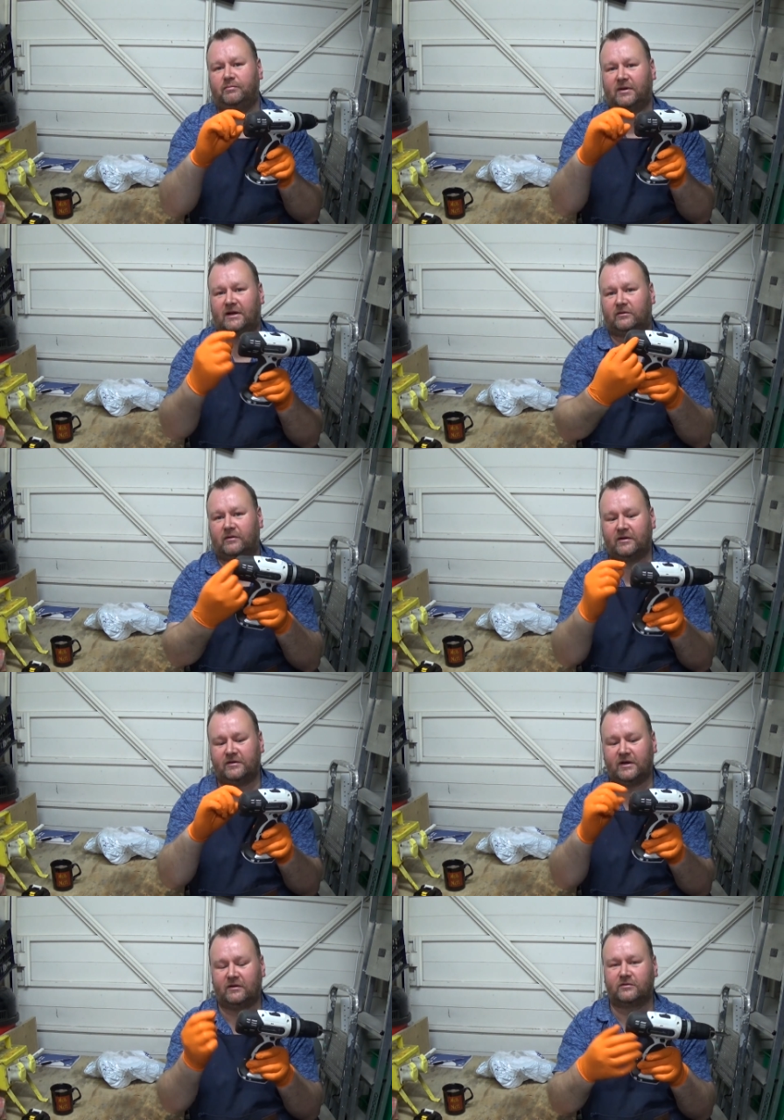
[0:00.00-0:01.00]
panel around
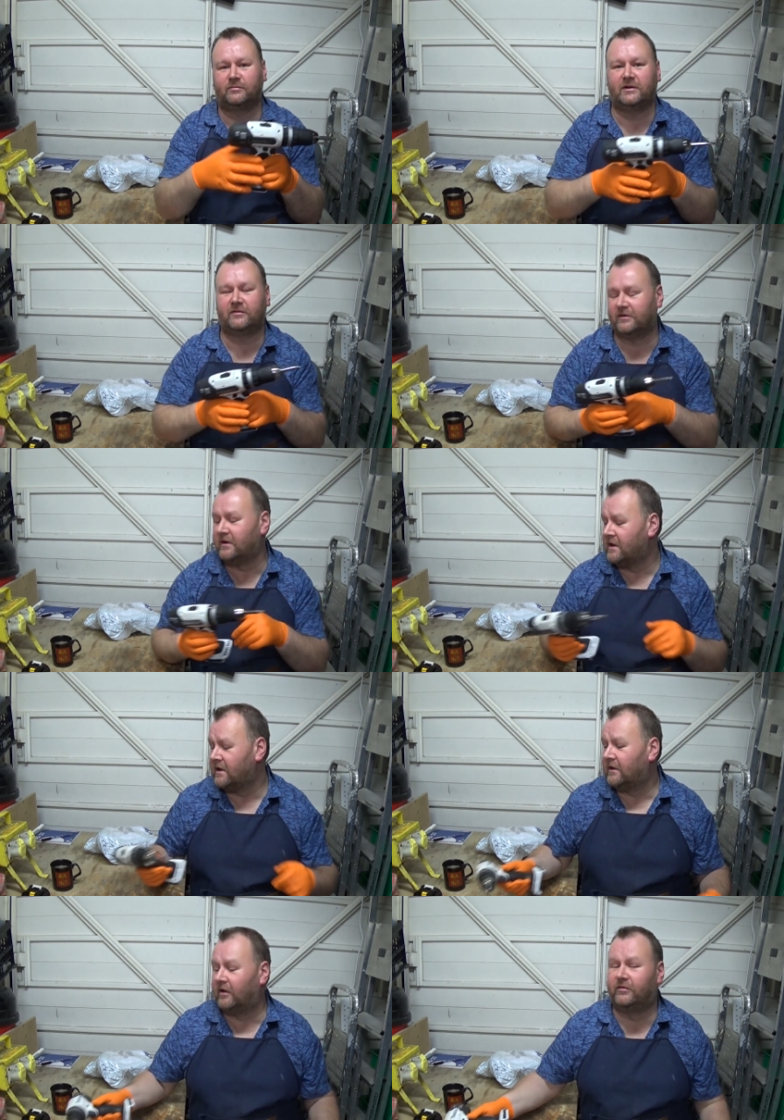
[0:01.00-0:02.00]
here that looks a bit different.
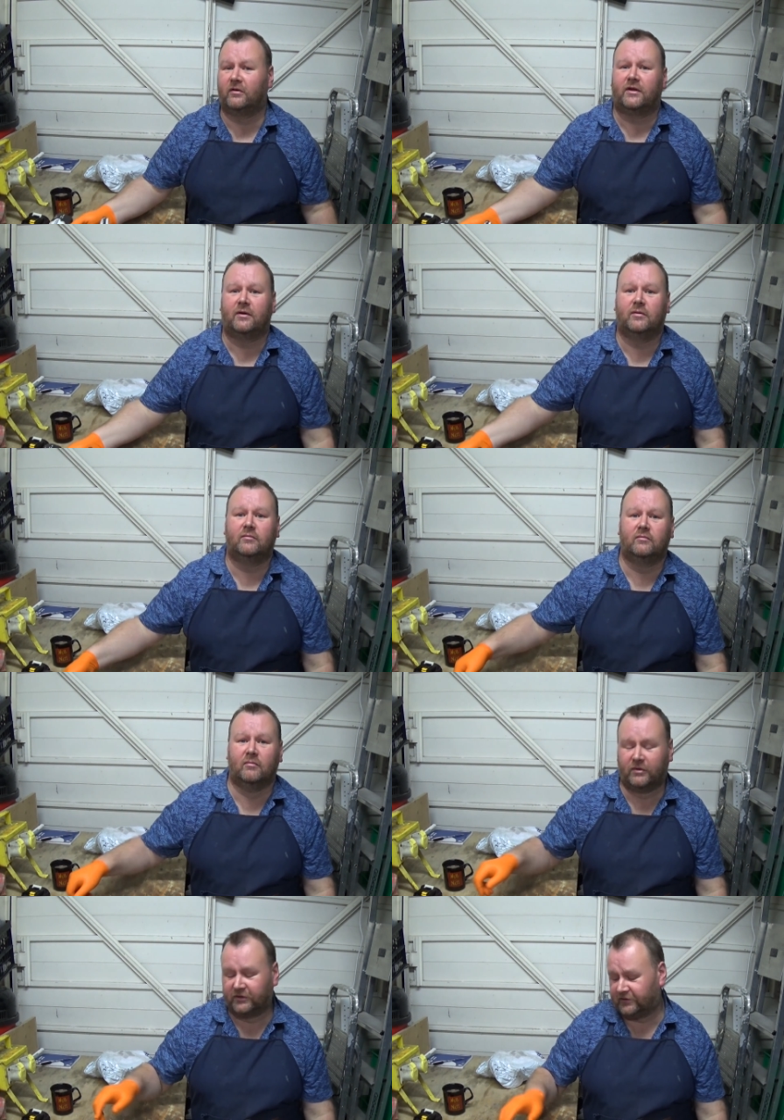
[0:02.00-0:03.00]
I thought they were
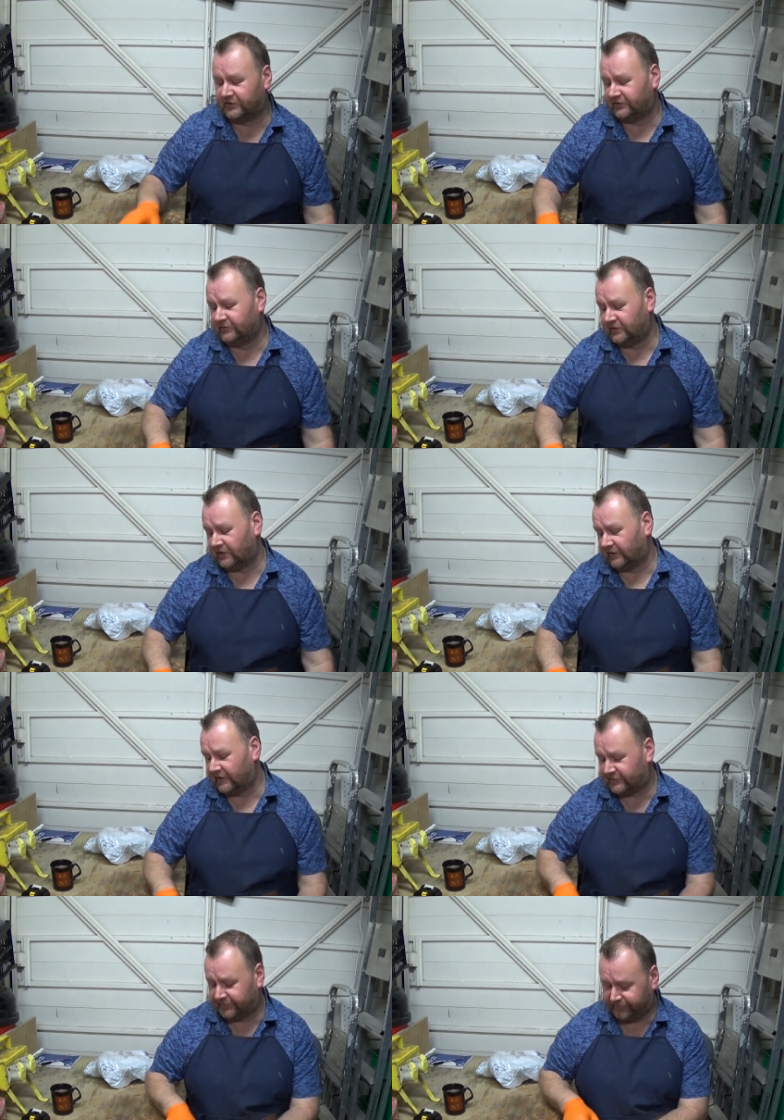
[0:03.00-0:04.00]
brushless
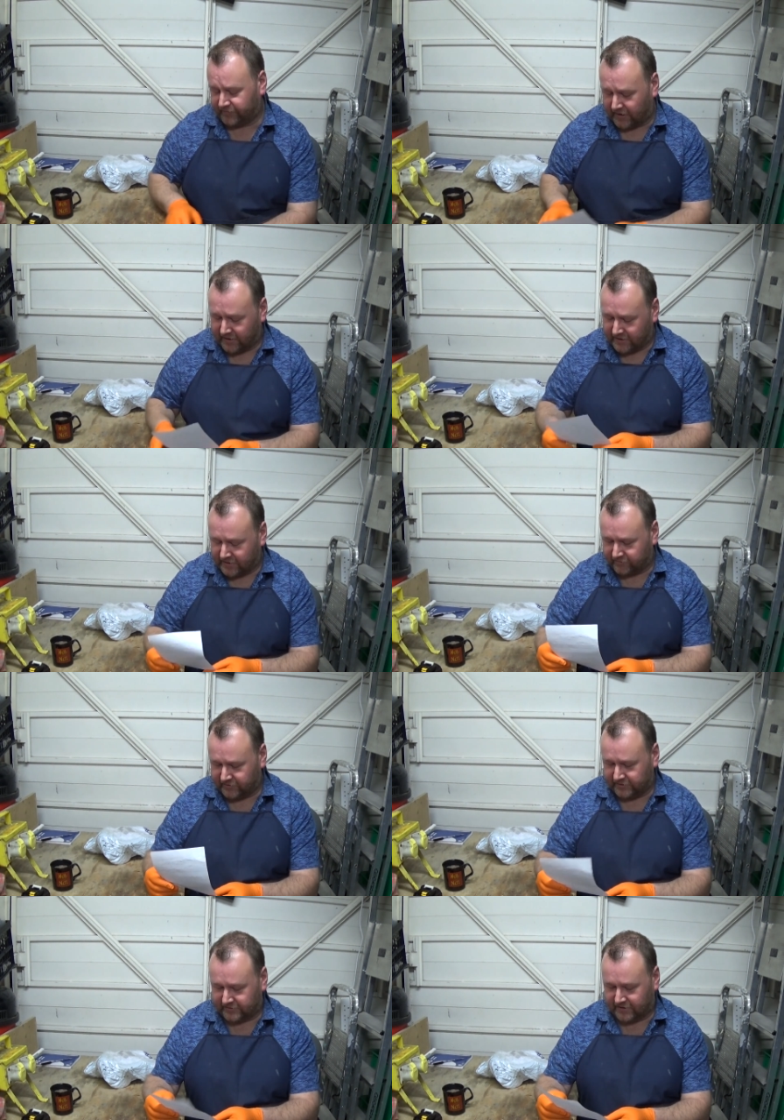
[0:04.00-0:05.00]
units, and I've
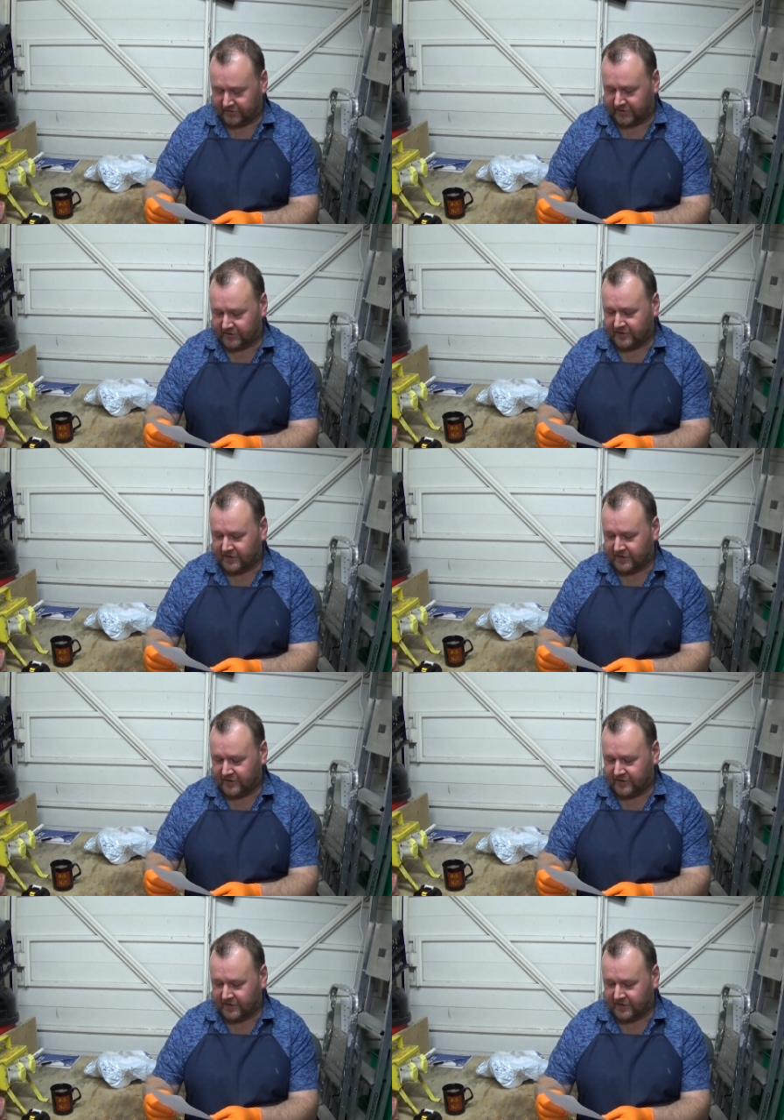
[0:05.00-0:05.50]
written it down here.